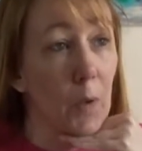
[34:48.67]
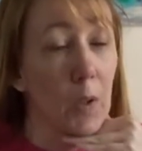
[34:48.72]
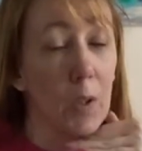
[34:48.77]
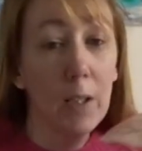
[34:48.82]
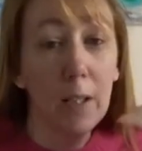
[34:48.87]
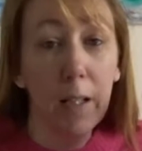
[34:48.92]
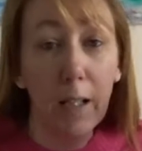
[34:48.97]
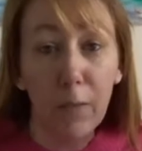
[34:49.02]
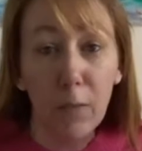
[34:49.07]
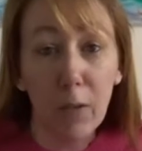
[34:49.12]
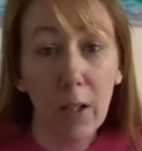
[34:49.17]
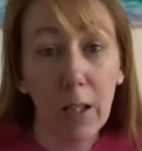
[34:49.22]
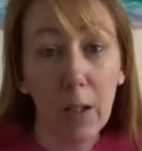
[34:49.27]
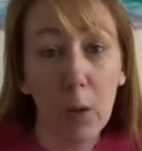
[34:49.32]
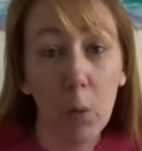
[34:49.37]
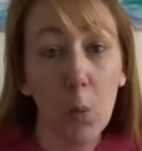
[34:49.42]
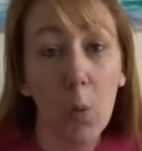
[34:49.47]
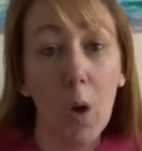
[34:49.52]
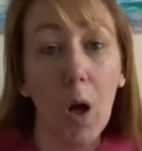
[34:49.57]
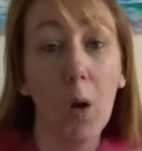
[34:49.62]
You leave it a
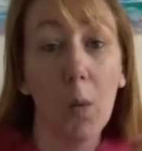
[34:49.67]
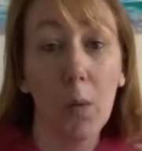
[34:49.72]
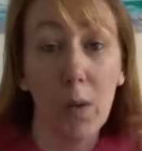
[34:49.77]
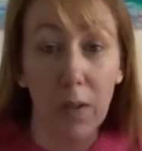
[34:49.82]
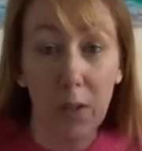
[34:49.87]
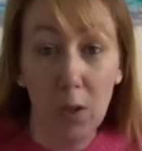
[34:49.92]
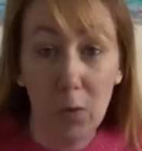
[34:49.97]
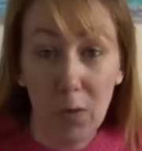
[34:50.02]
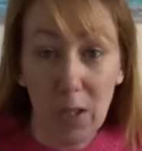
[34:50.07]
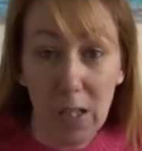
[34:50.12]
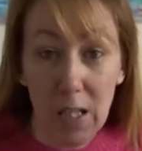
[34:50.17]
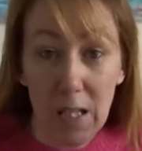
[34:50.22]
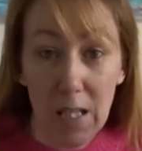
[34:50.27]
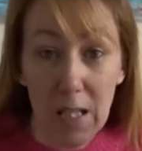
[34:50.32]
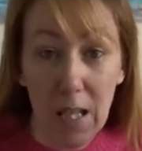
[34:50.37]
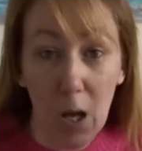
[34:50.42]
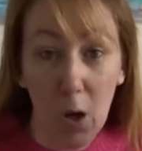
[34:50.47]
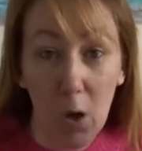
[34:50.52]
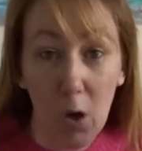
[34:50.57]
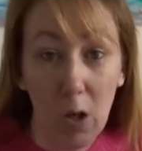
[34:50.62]
little while, then you rinse
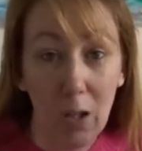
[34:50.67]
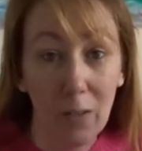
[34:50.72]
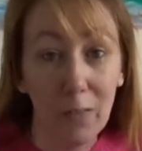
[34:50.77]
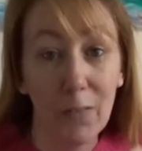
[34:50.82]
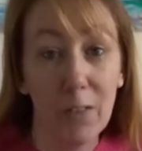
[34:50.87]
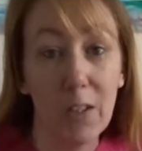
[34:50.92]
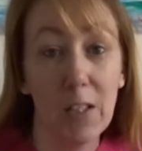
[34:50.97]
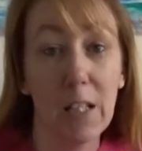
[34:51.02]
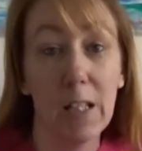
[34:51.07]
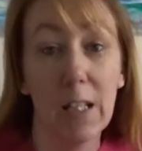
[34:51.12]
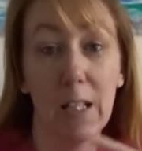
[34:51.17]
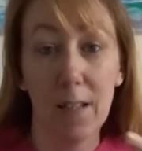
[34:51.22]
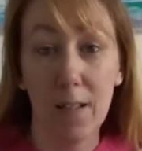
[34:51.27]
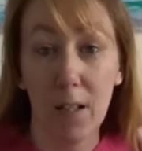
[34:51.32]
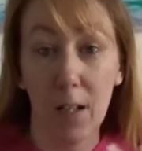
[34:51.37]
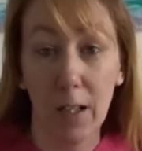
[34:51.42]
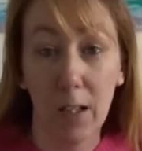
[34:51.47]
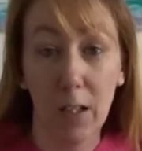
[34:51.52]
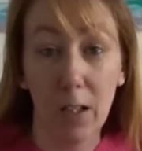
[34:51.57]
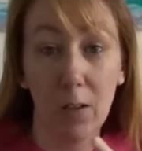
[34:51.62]
that off until it's
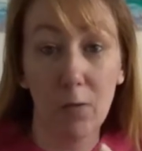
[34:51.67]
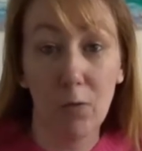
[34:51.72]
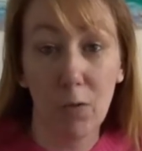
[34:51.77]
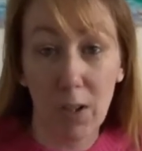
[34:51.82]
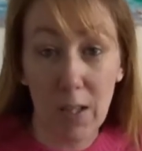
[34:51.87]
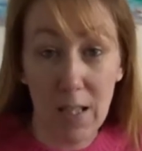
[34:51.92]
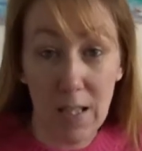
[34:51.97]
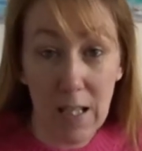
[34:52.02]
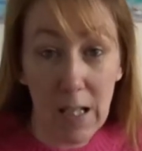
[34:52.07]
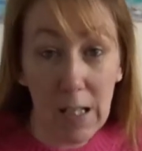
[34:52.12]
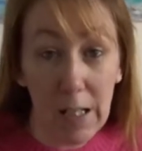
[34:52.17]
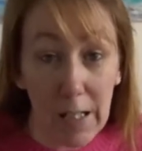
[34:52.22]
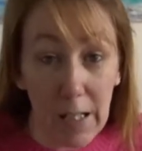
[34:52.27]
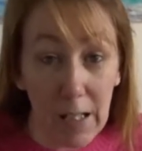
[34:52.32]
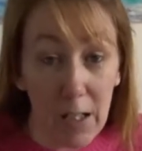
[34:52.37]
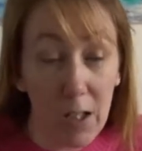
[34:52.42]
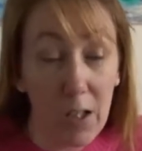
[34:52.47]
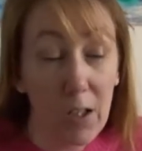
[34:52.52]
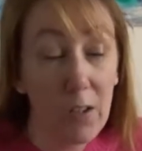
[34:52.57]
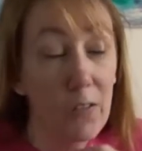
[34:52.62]
like runs
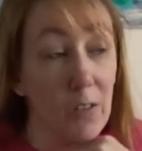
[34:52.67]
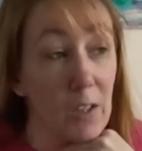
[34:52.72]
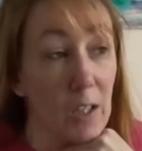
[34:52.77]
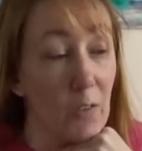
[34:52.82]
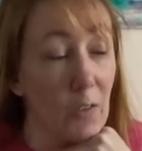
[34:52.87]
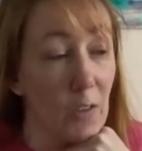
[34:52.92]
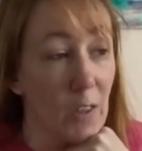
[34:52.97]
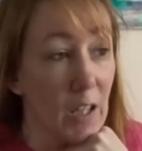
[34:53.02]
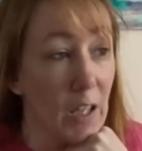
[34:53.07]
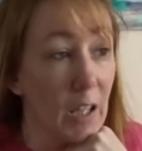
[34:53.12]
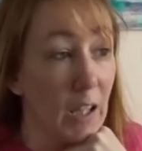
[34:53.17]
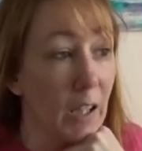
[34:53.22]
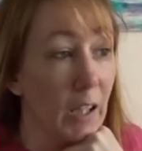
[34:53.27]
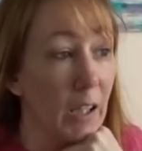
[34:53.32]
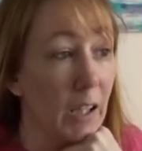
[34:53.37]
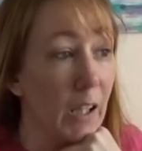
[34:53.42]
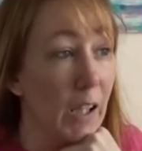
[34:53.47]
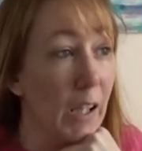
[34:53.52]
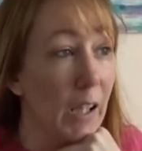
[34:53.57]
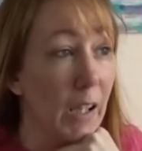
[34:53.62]
clear and everything,
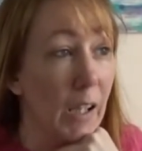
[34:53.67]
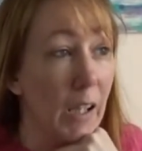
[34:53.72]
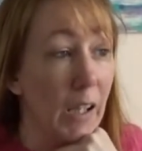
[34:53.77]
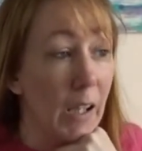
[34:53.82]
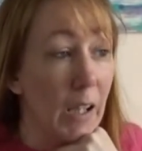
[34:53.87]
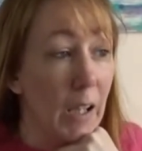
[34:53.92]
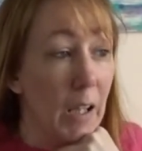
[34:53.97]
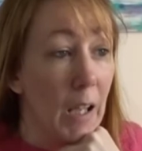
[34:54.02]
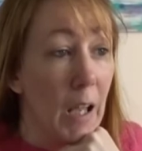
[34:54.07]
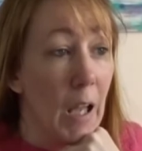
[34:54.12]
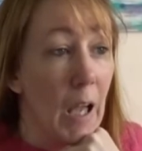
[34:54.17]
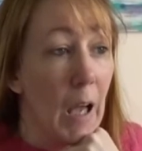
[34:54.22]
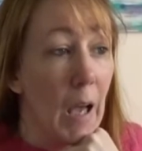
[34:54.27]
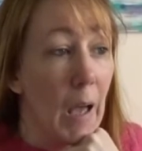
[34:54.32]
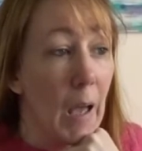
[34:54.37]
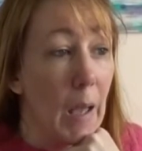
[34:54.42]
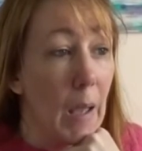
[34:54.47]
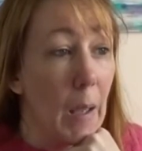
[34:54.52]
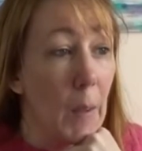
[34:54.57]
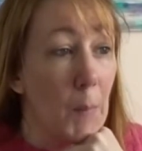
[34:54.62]

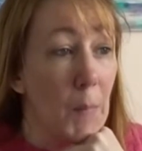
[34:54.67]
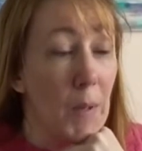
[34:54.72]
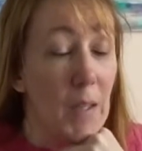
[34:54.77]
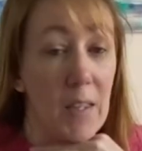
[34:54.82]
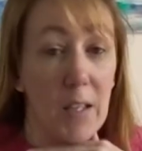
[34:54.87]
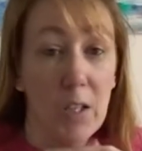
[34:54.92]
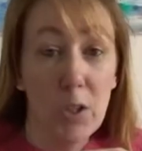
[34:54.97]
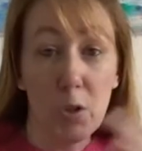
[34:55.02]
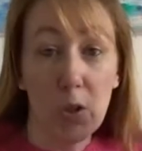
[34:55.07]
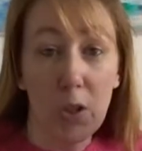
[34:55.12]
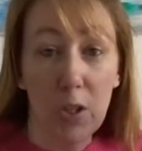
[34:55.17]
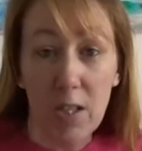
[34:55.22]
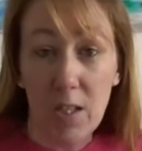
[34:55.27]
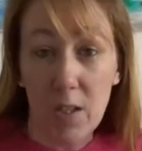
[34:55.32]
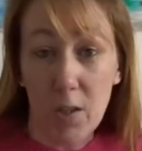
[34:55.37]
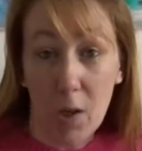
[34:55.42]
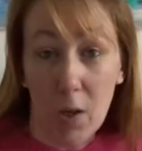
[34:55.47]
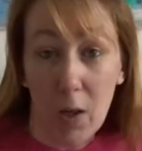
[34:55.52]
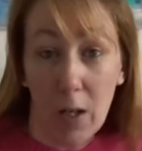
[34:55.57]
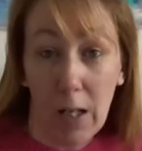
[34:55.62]
and then you just
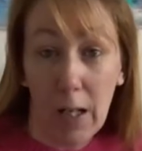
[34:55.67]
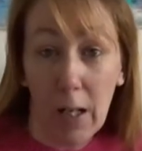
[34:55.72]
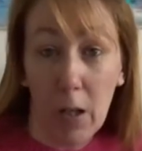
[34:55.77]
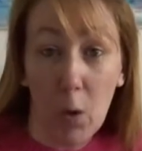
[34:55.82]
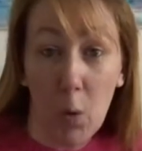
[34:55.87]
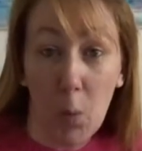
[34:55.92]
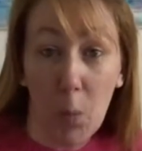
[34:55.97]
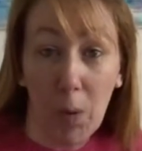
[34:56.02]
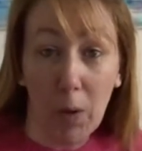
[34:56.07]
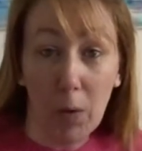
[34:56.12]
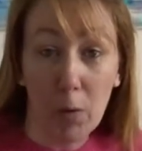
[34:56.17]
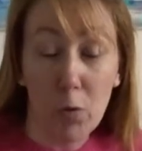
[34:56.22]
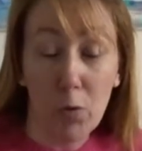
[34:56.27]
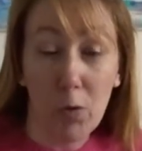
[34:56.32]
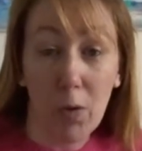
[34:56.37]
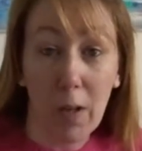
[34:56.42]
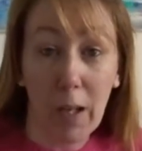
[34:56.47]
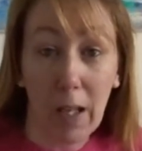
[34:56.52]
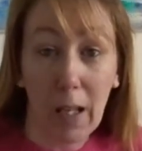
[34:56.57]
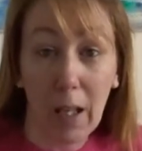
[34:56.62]
style it or blow
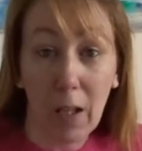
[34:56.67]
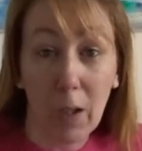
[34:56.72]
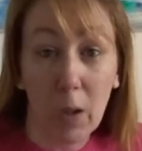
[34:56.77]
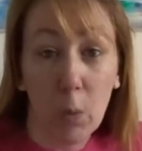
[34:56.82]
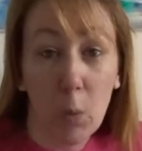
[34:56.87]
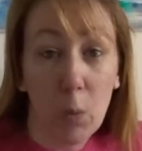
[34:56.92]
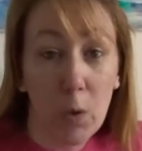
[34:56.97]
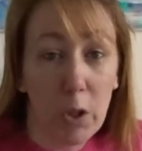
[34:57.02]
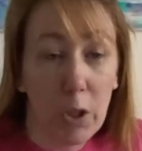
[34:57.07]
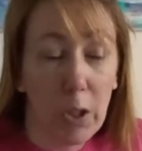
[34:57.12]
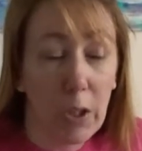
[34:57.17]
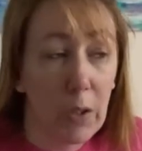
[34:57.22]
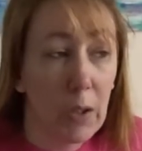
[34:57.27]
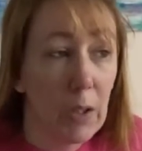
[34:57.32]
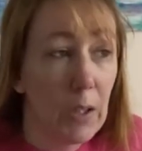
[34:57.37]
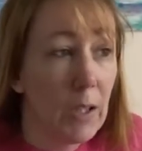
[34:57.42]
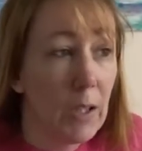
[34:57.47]
dry it how you want to,